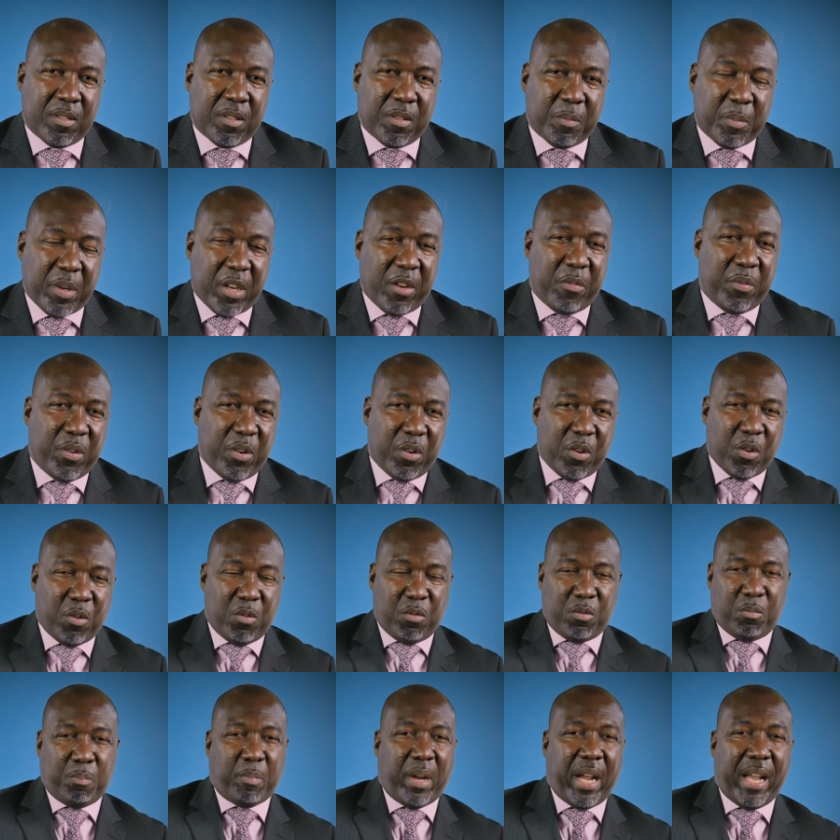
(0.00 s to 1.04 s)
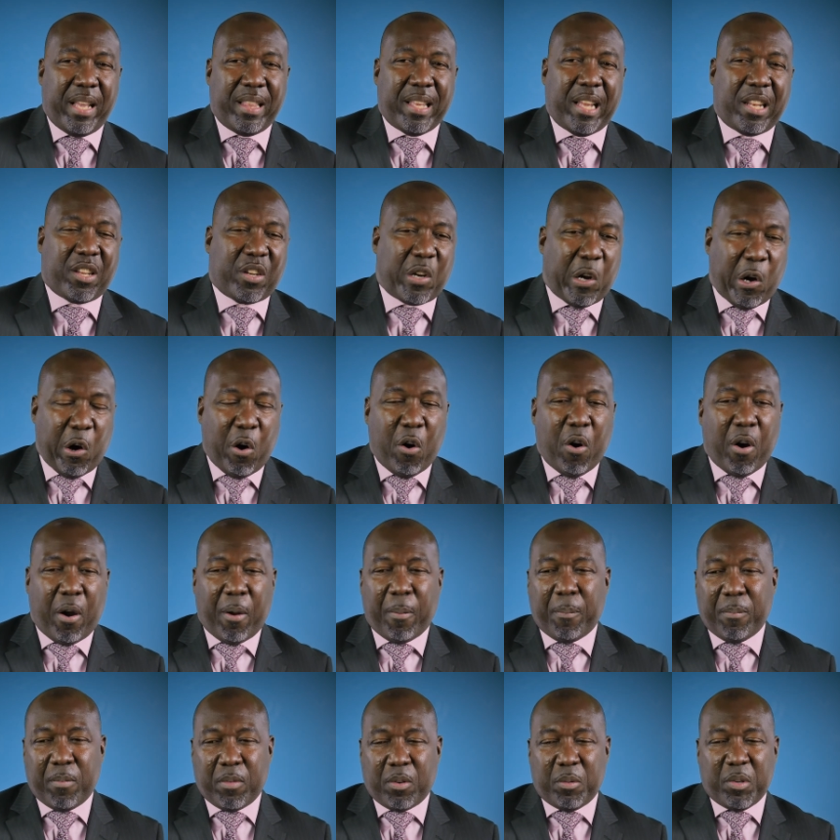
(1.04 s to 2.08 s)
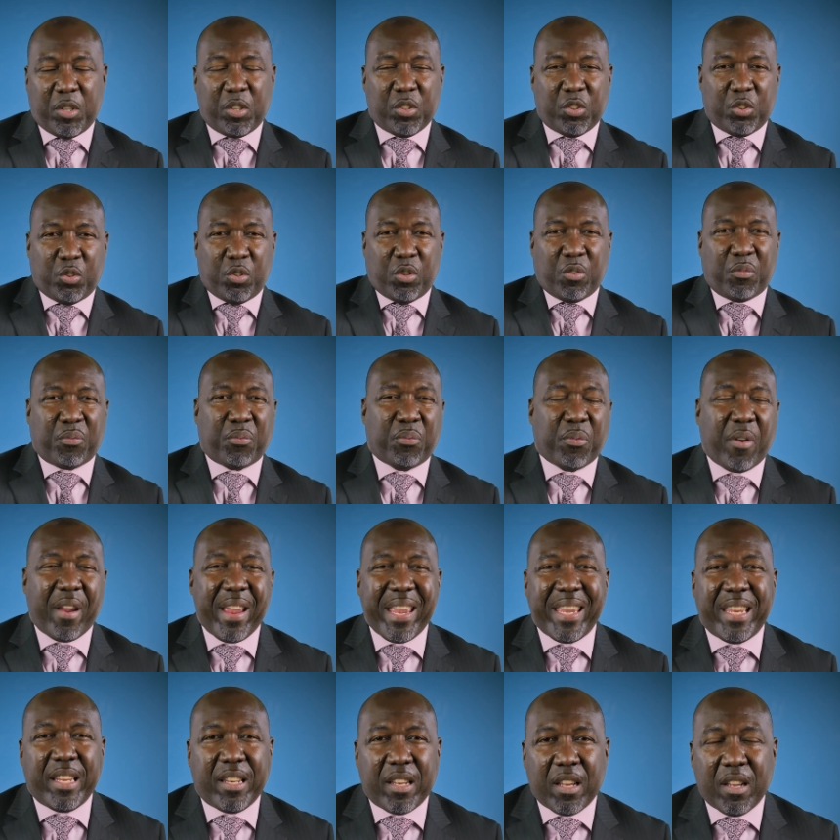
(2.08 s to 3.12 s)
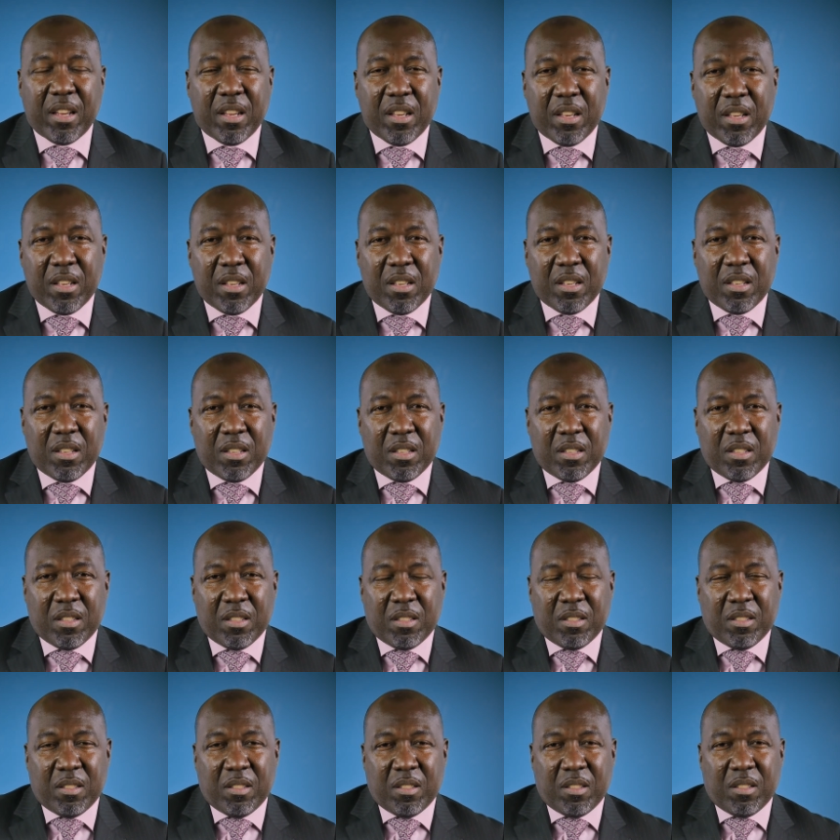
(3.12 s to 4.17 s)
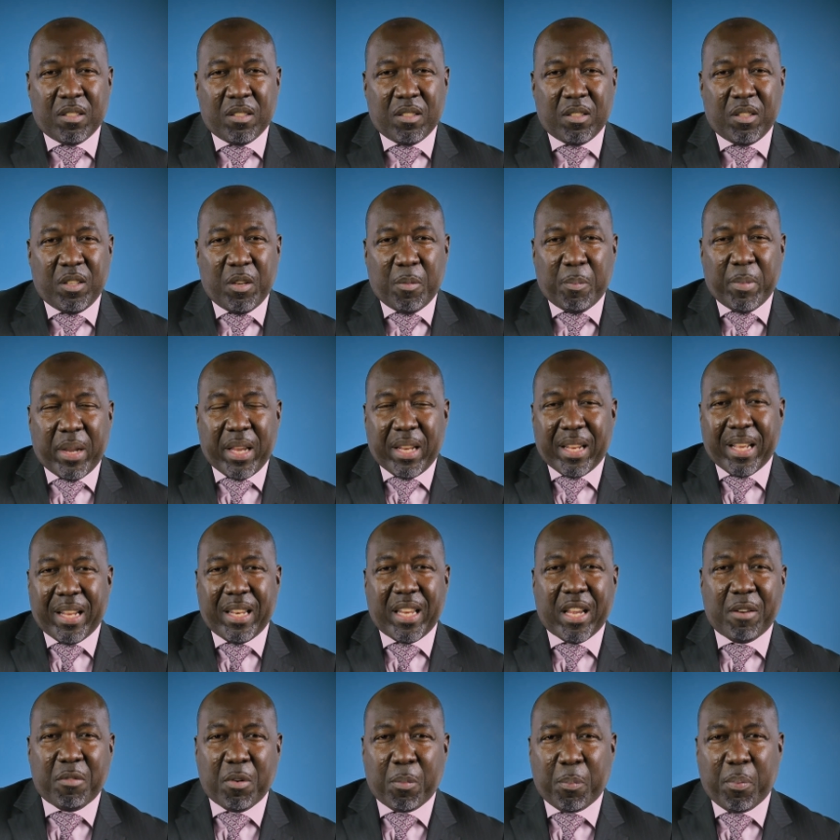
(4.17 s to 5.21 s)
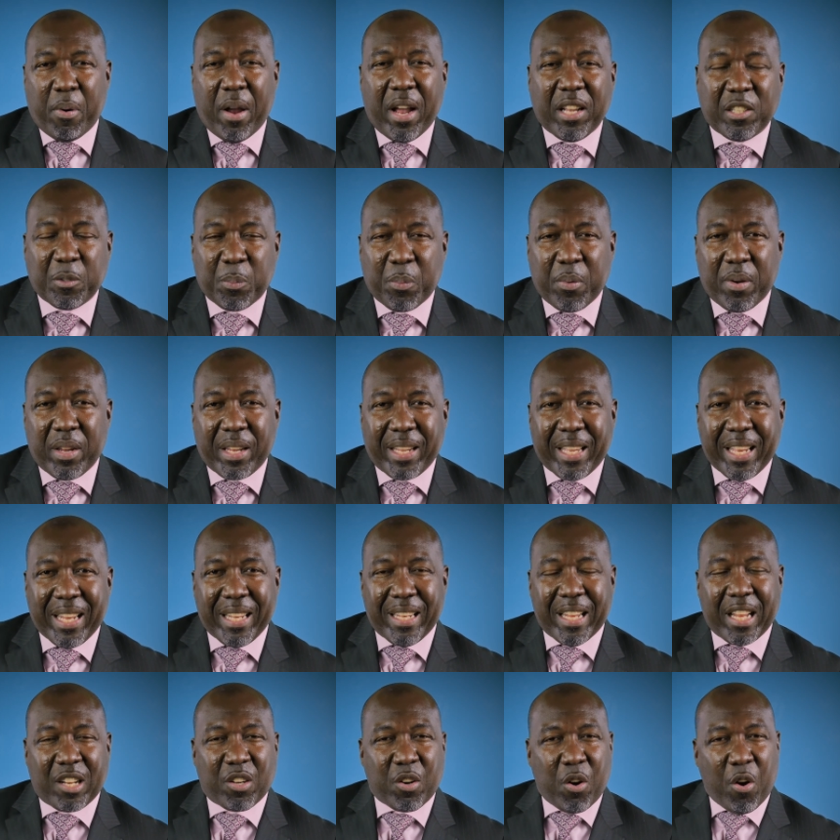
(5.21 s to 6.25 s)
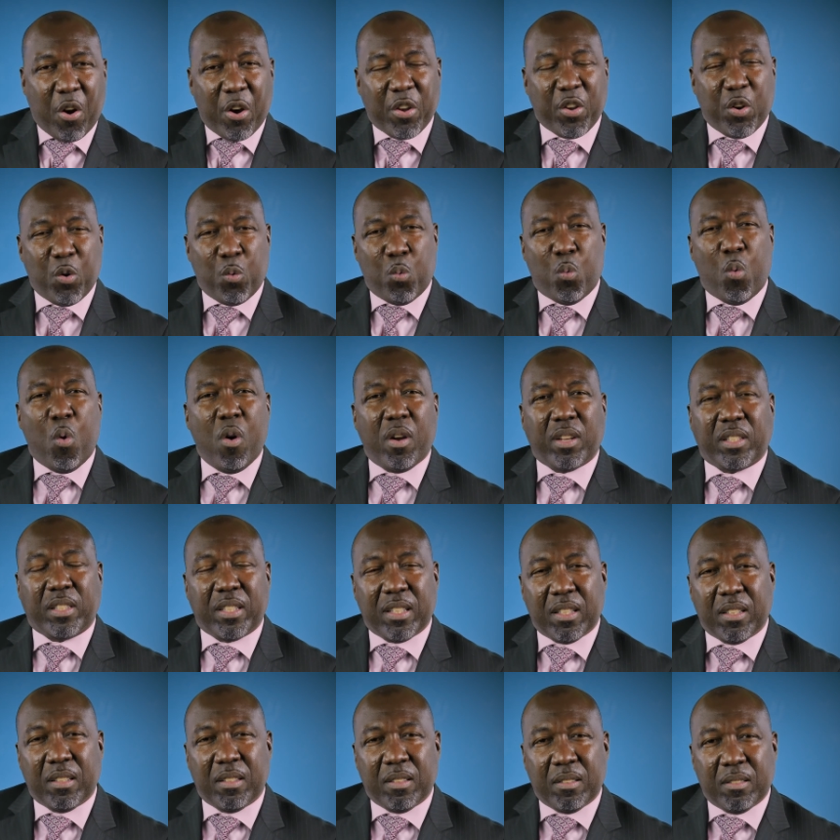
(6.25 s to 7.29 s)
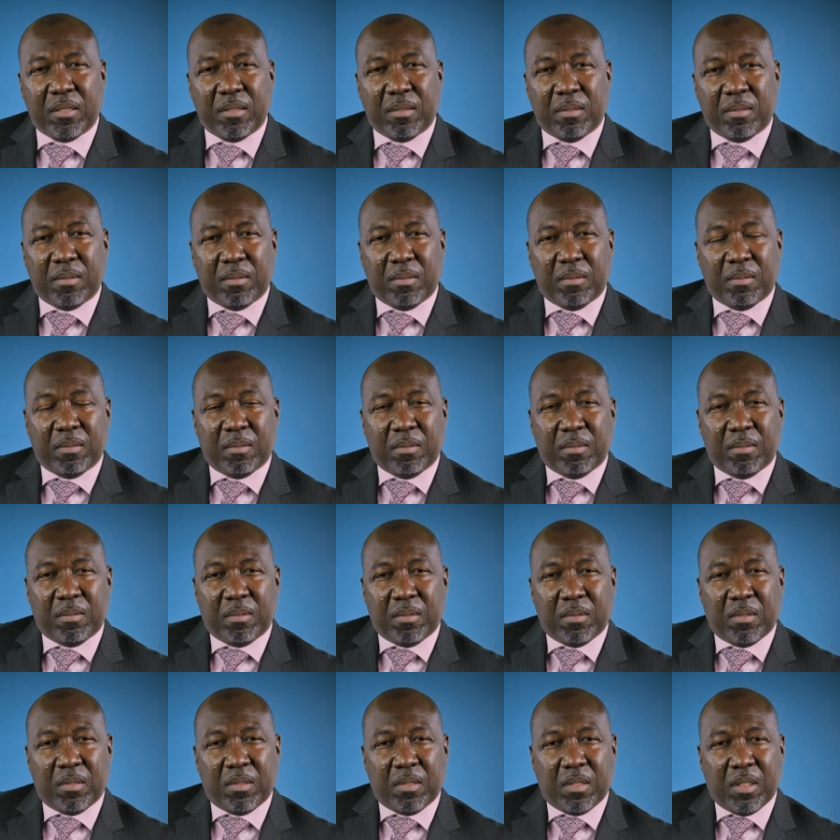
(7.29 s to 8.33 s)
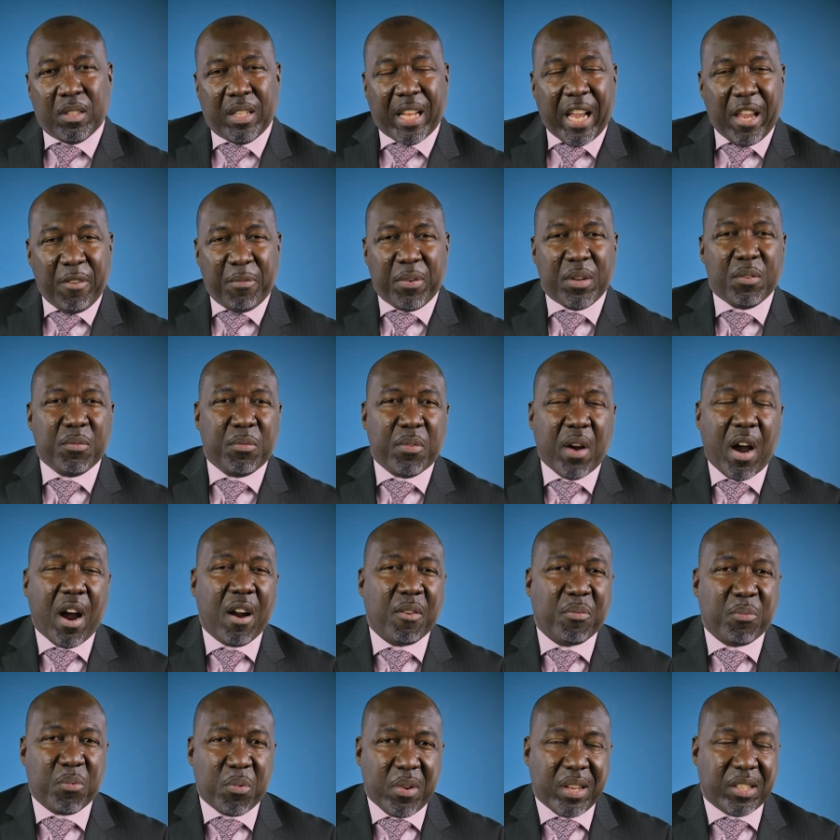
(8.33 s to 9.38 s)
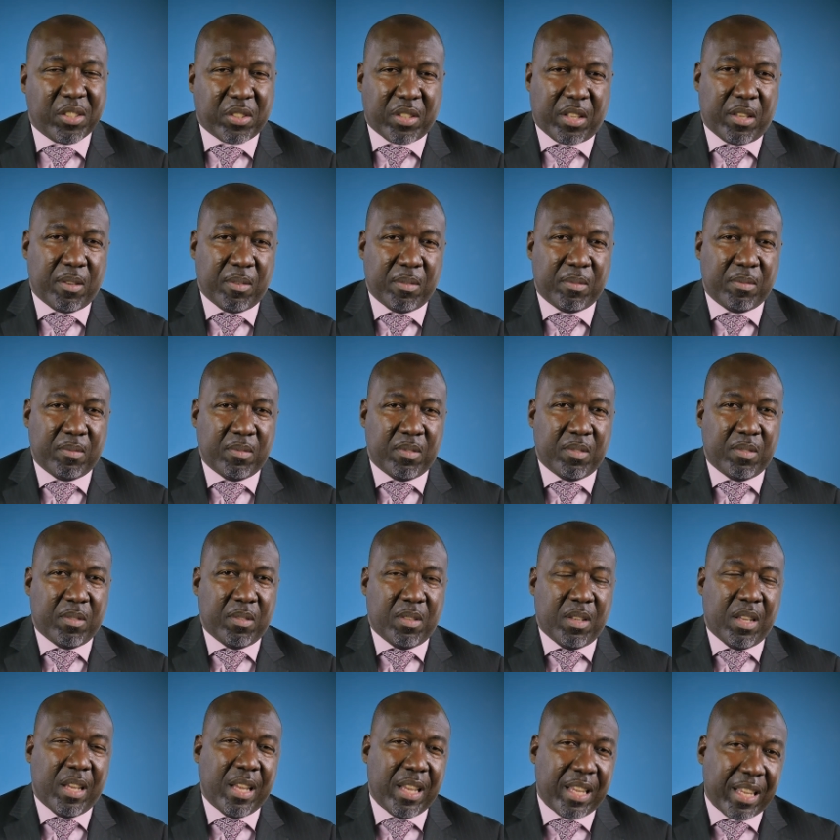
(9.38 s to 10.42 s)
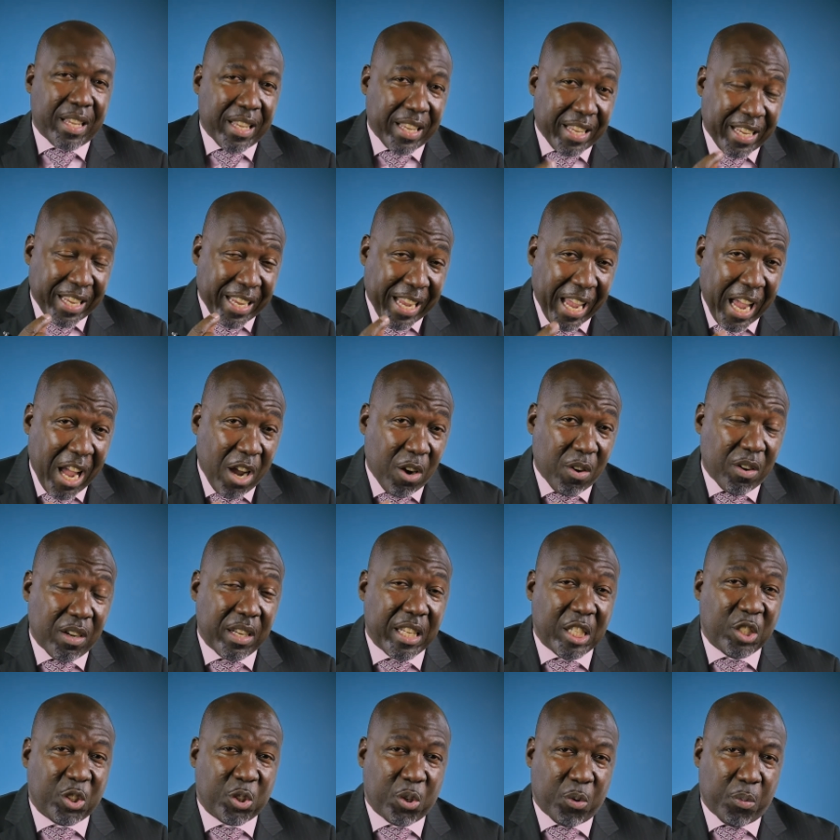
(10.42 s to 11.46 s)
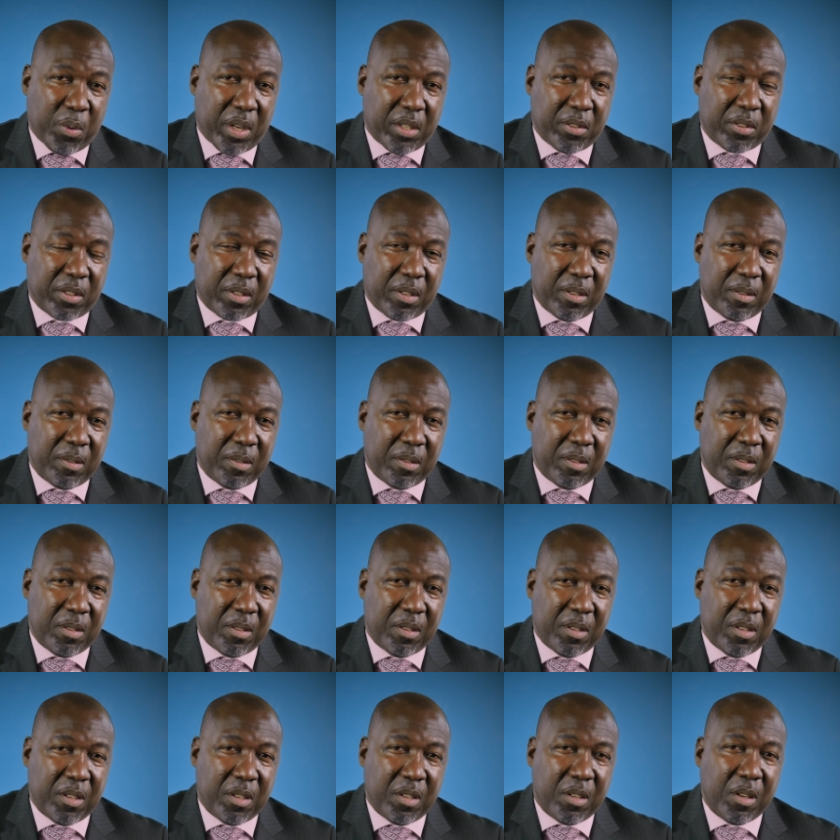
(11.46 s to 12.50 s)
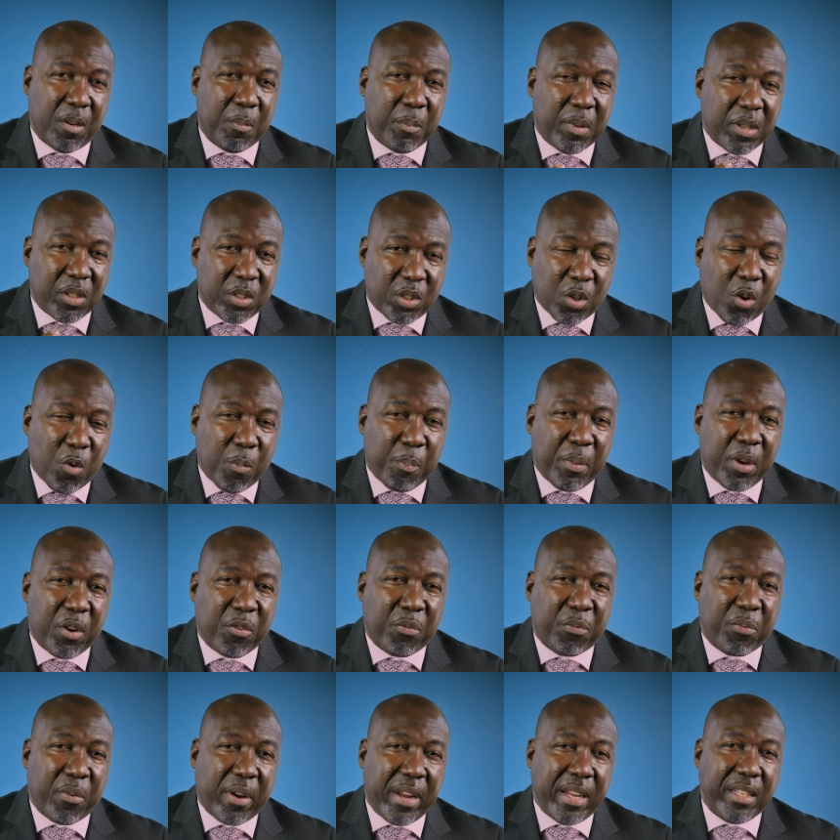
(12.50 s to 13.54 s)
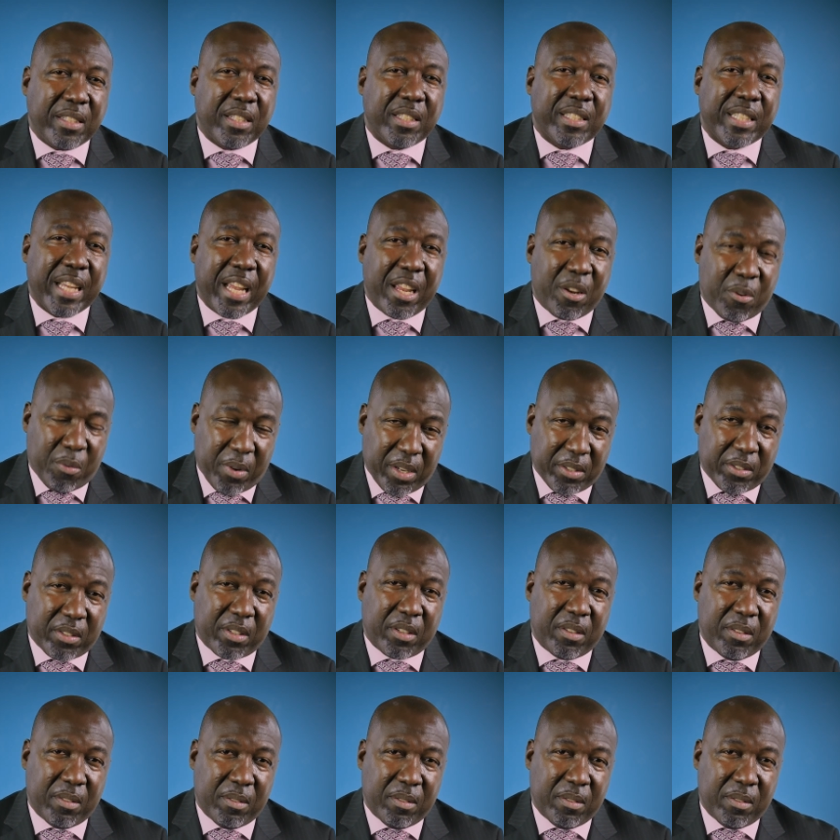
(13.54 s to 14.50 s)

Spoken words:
But if you're going to buy that car because you're afraid, you may not never prosper and get in that car you want. Life involves risk. Calculate your risk, but don't be afraid to take risk.